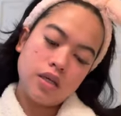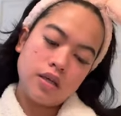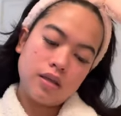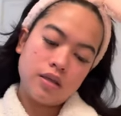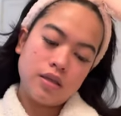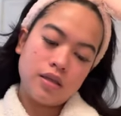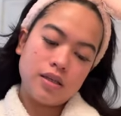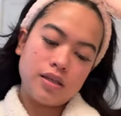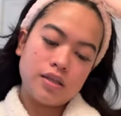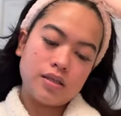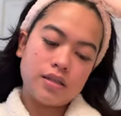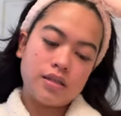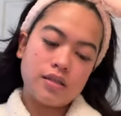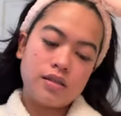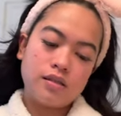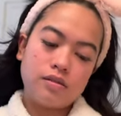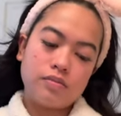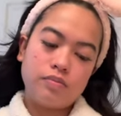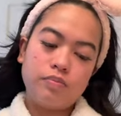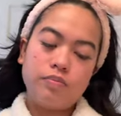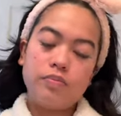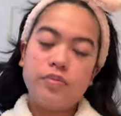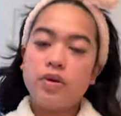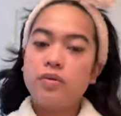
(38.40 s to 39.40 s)
this
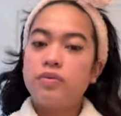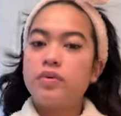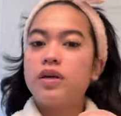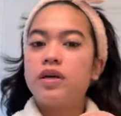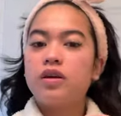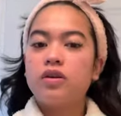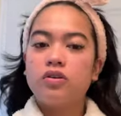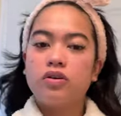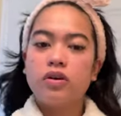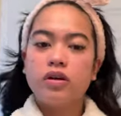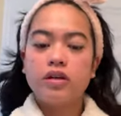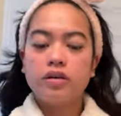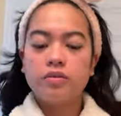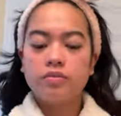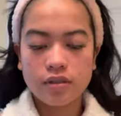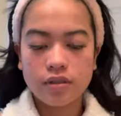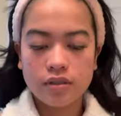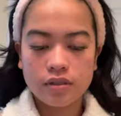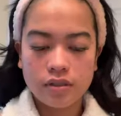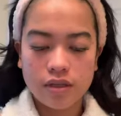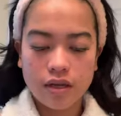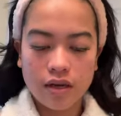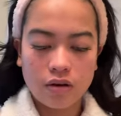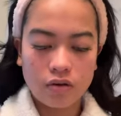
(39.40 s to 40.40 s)
BB cream
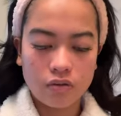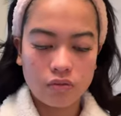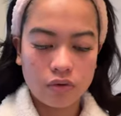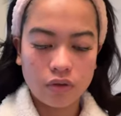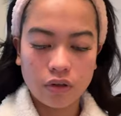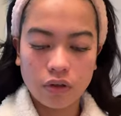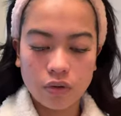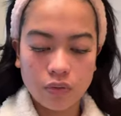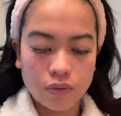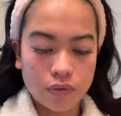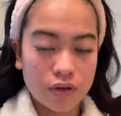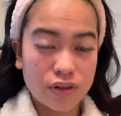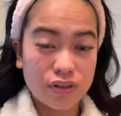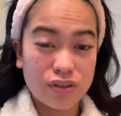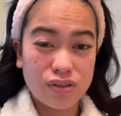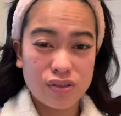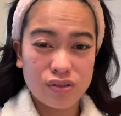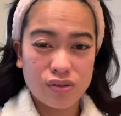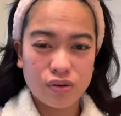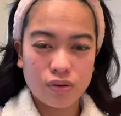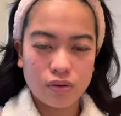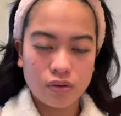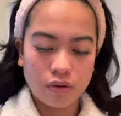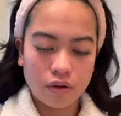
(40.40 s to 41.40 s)
because I don't really want to
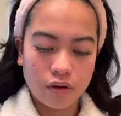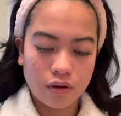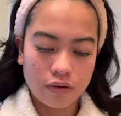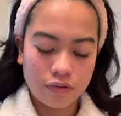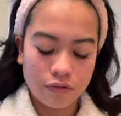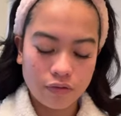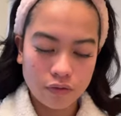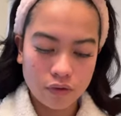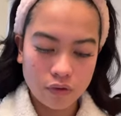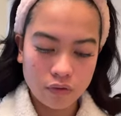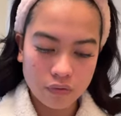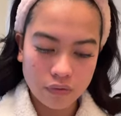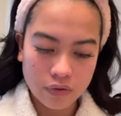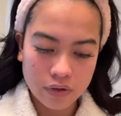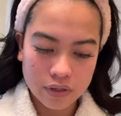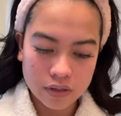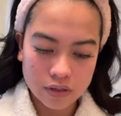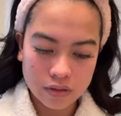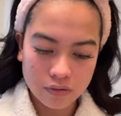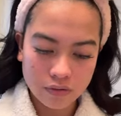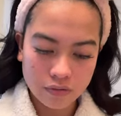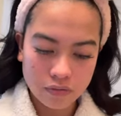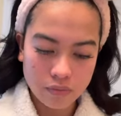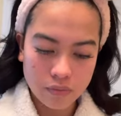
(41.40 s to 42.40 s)
do a full face
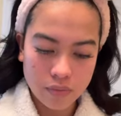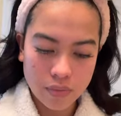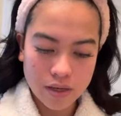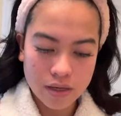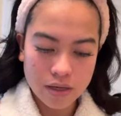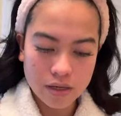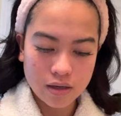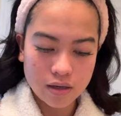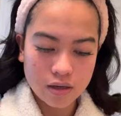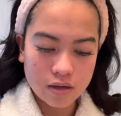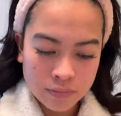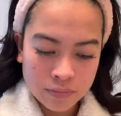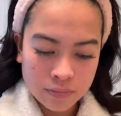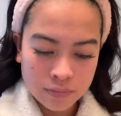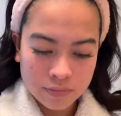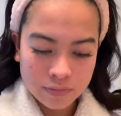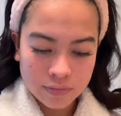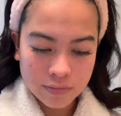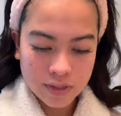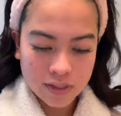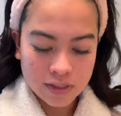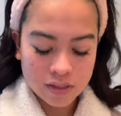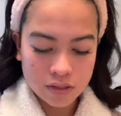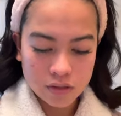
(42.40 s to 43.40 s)
of makeup.
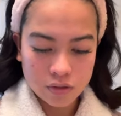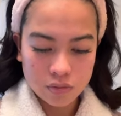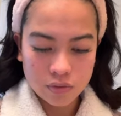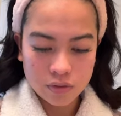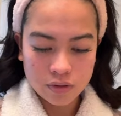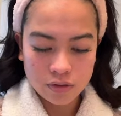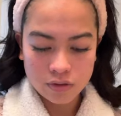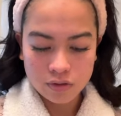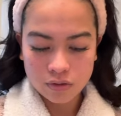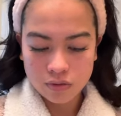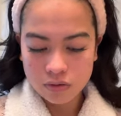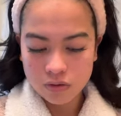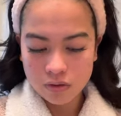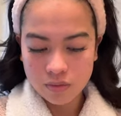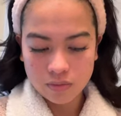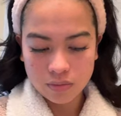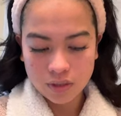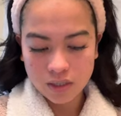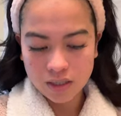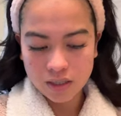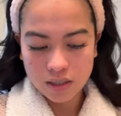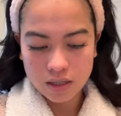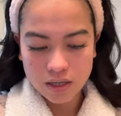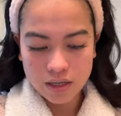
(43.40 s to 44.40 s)
I just want to do something
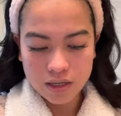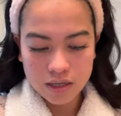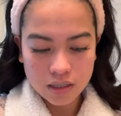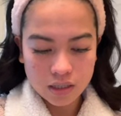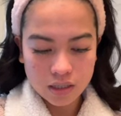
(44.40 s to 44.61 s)
light.